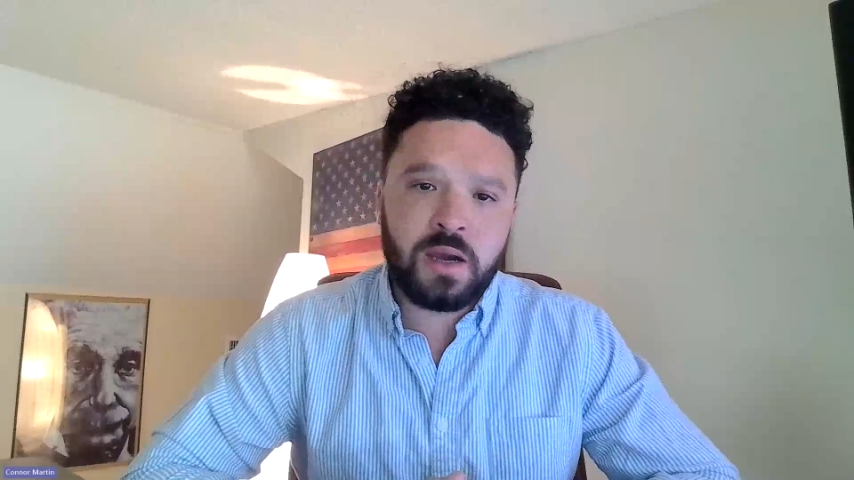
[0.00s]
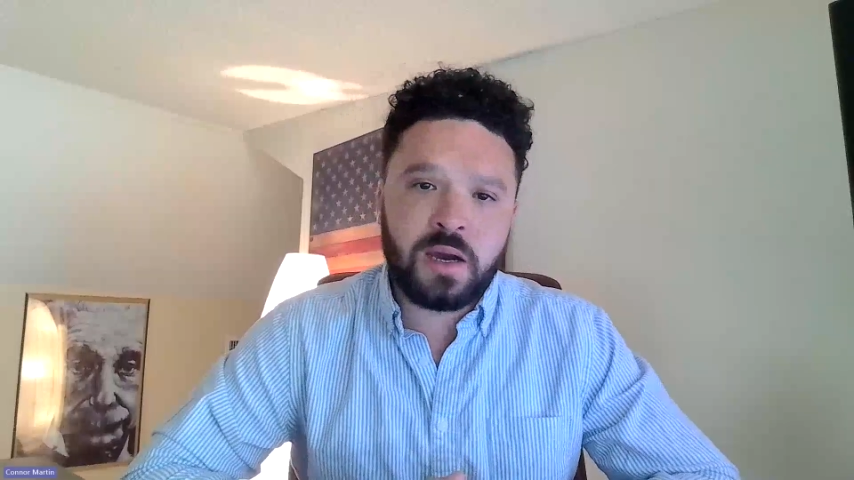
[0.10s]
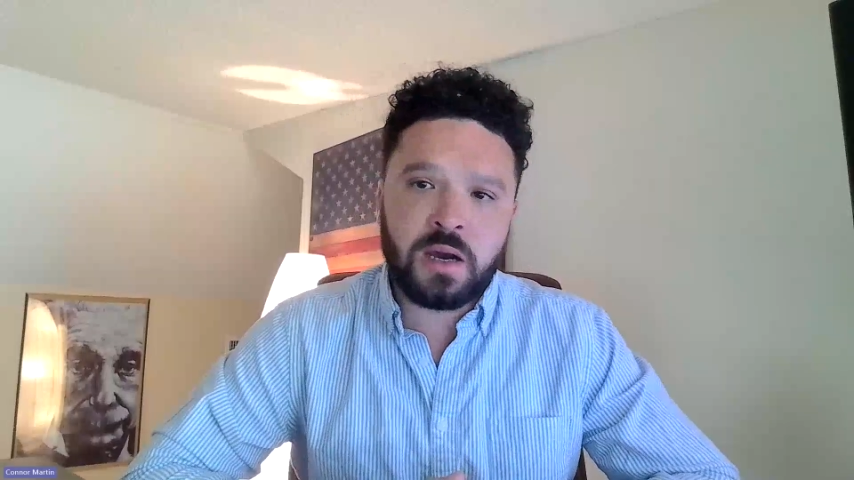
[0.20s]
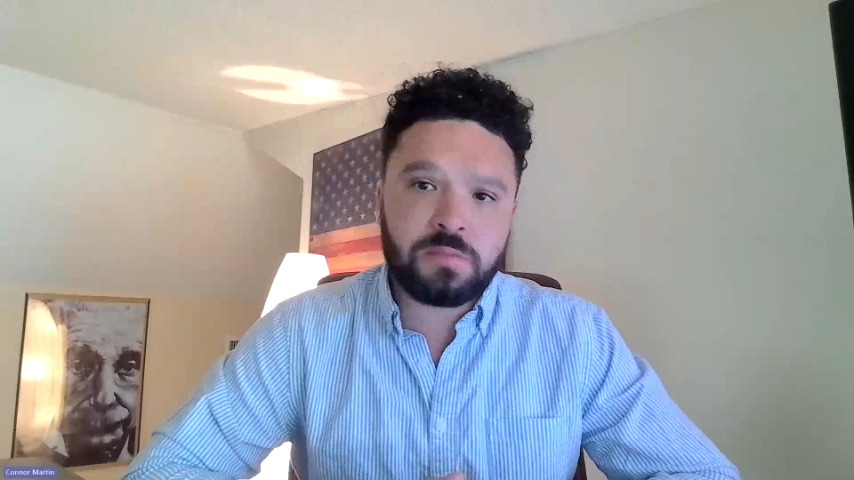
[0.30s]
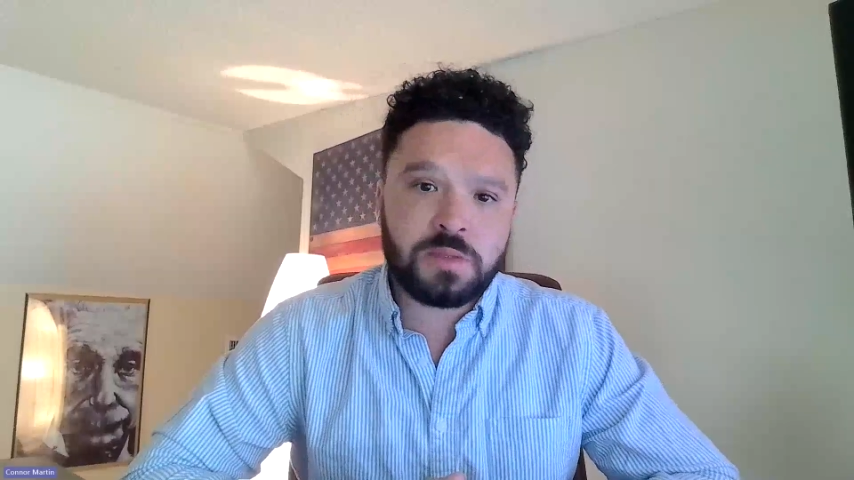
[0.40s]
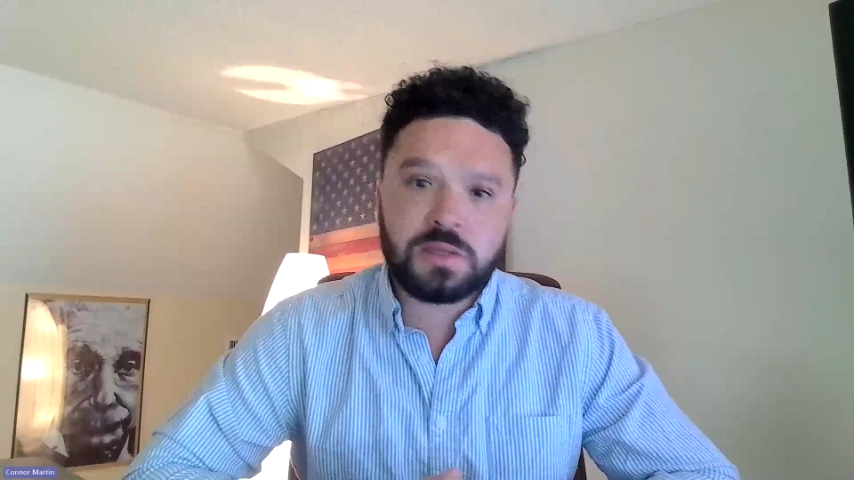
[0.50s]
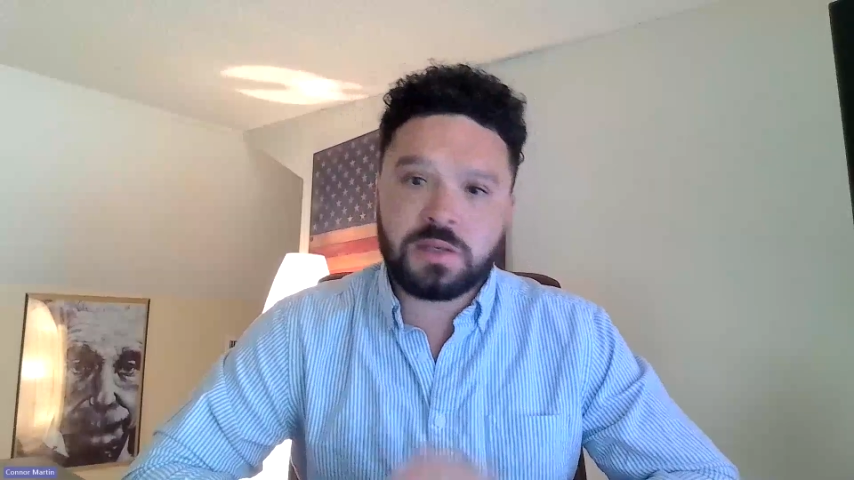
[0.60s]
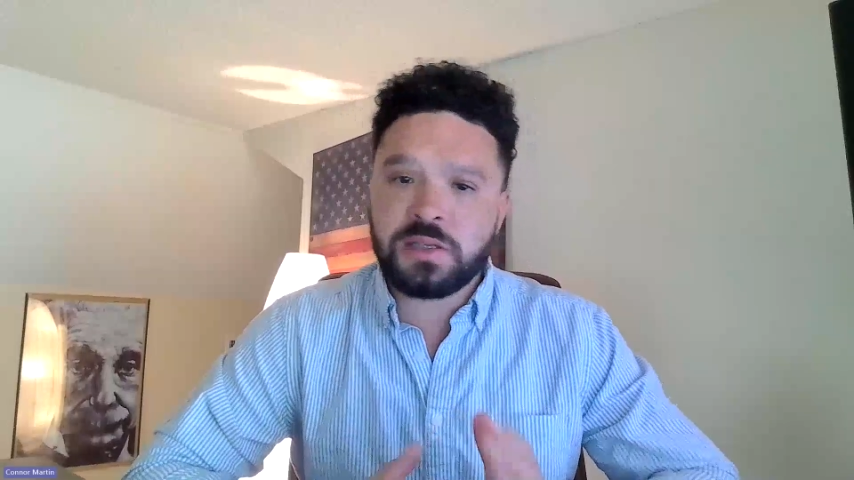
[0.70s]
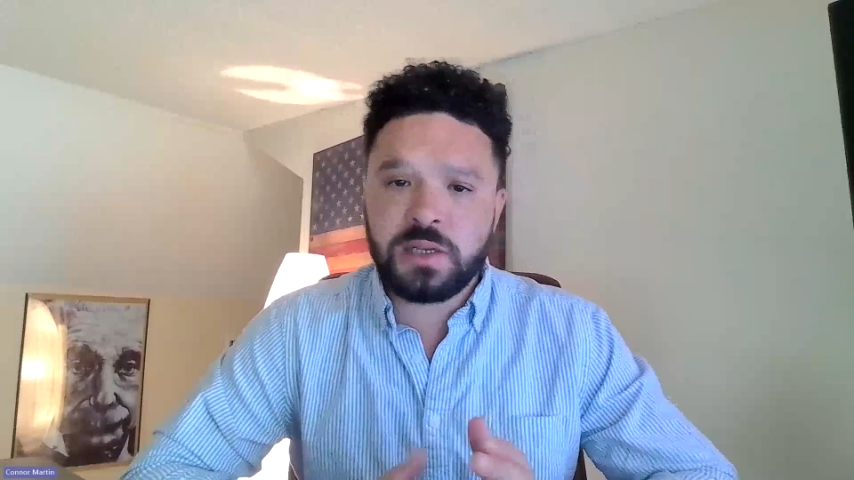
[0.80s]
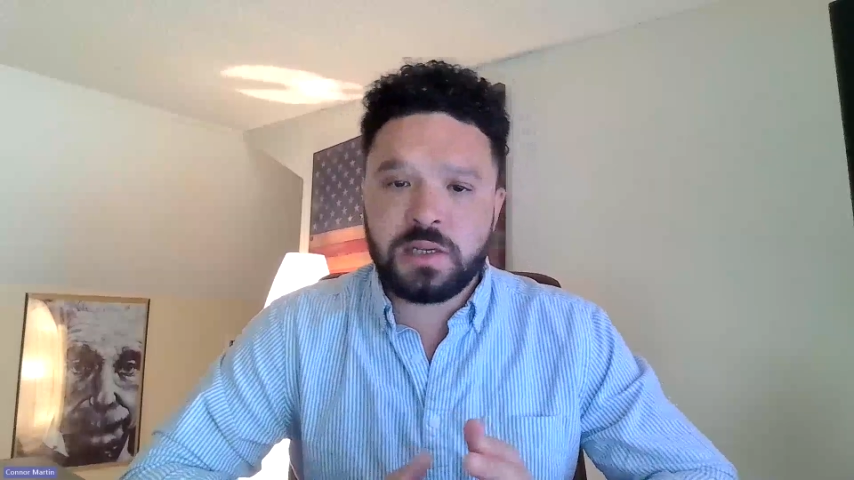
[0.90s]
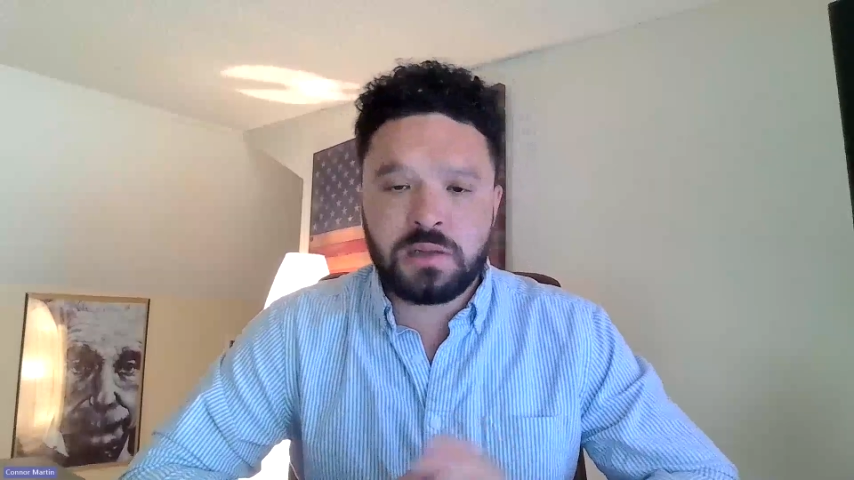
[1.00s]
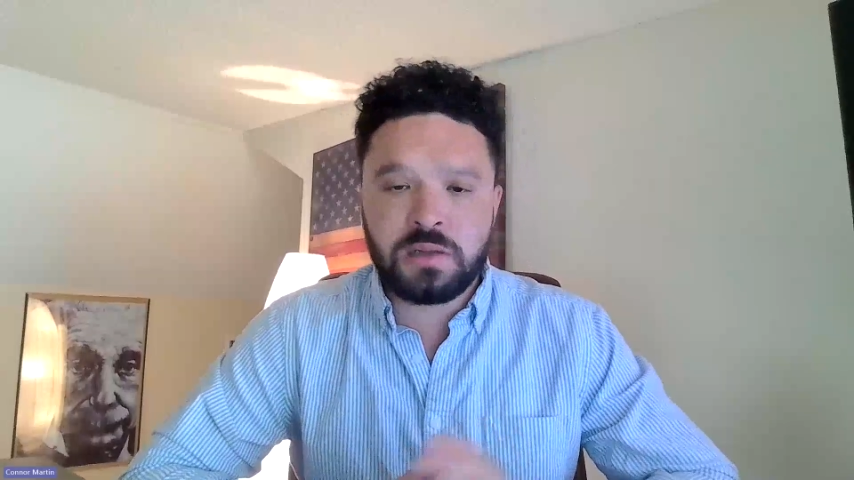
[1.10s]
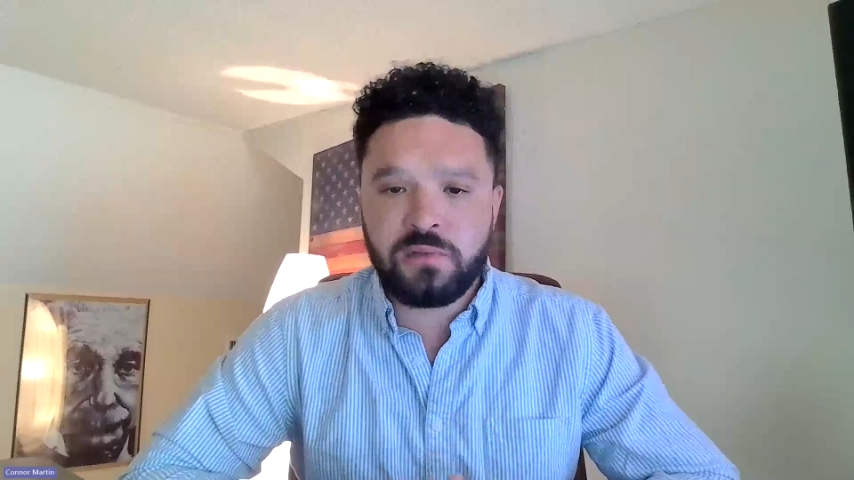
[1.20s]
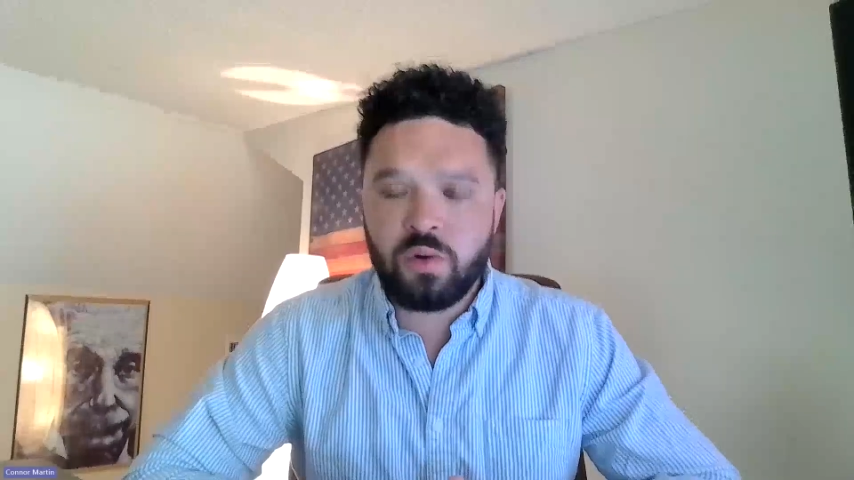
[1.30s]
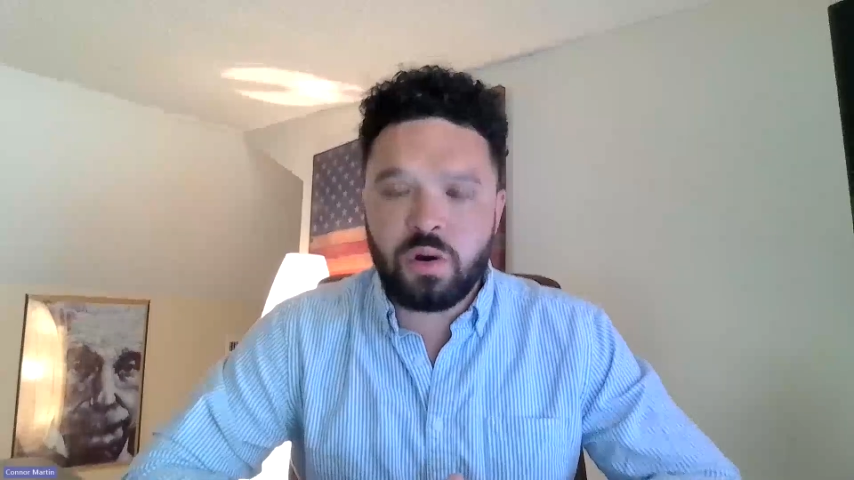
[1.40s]
to continue to
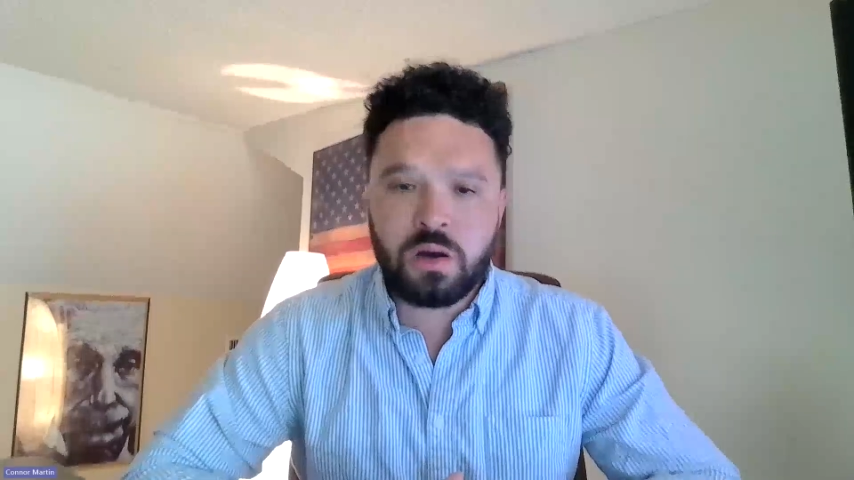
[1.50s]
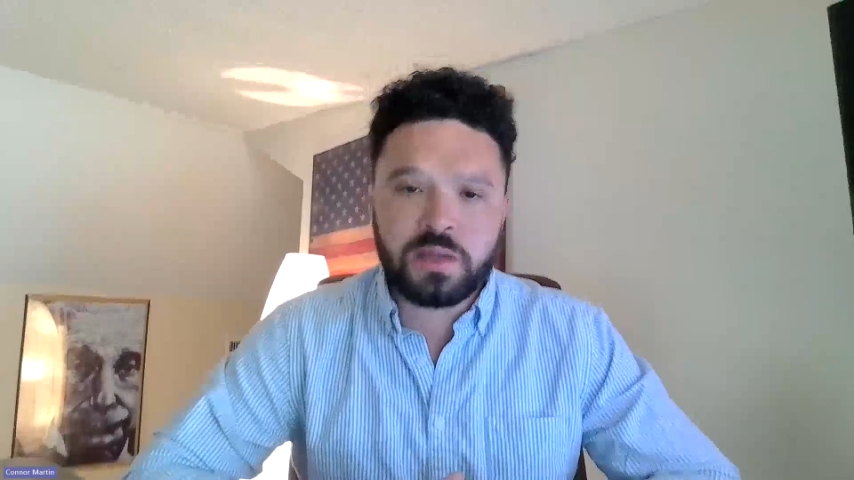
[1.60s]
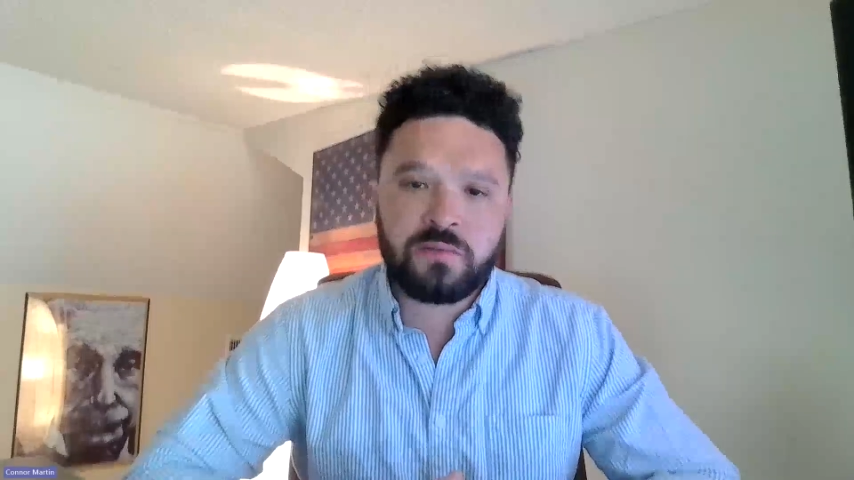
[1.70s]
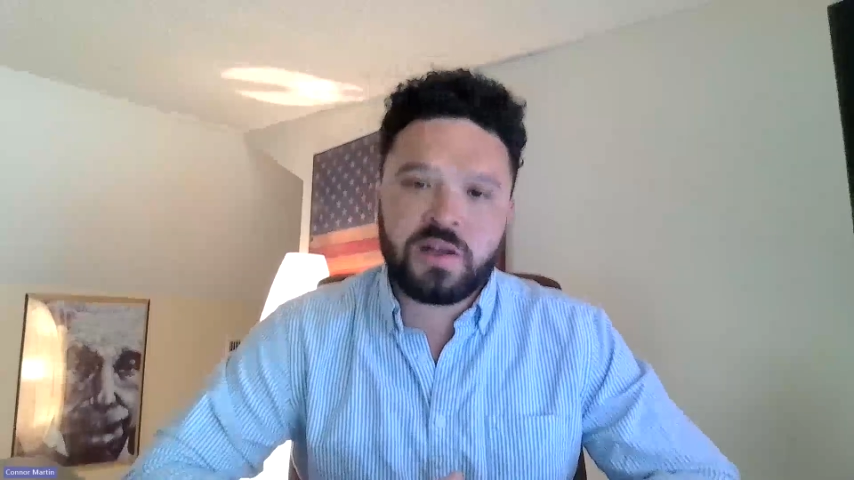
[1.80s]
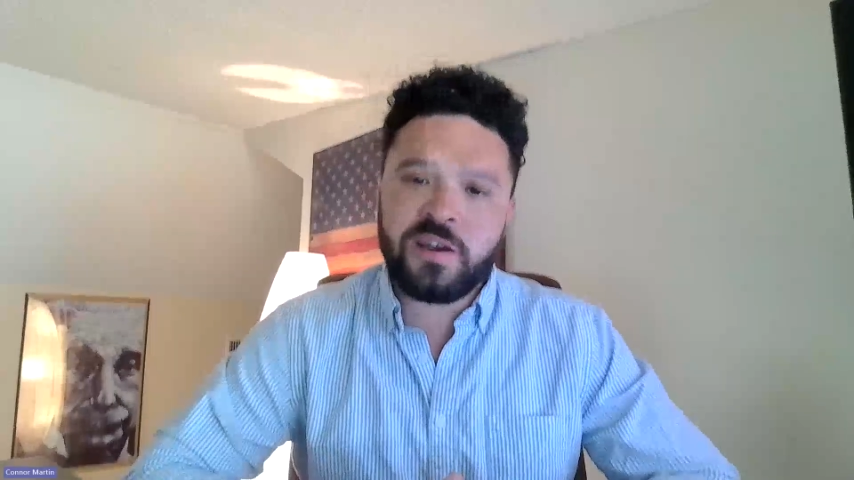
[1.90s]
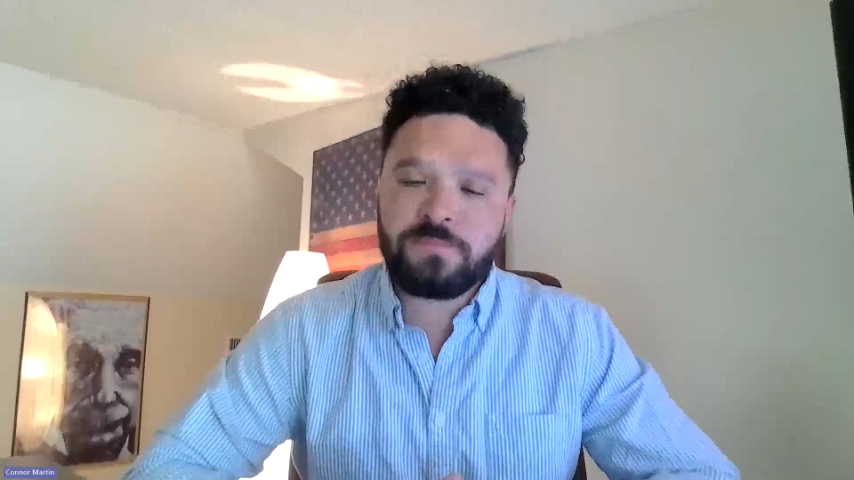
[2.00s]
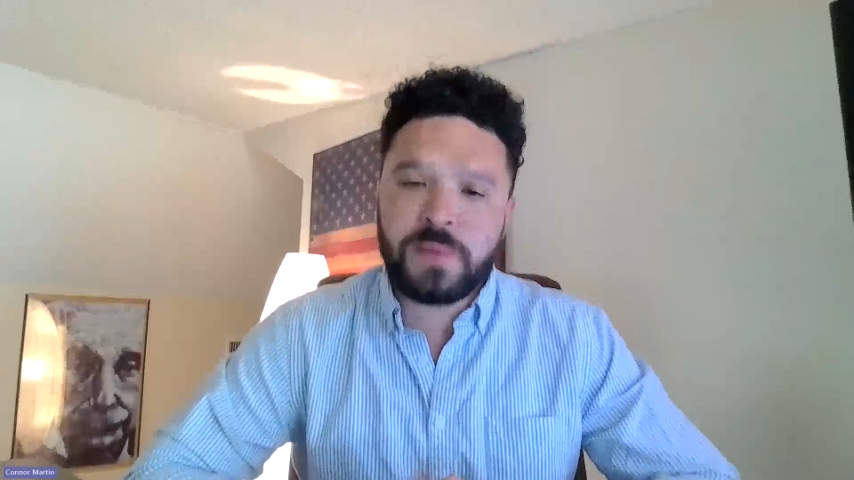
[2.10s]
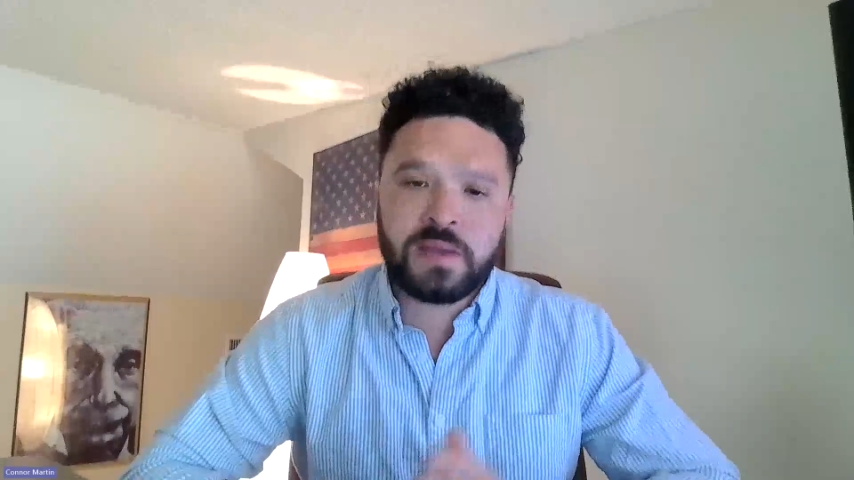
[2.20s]
live a quality of life,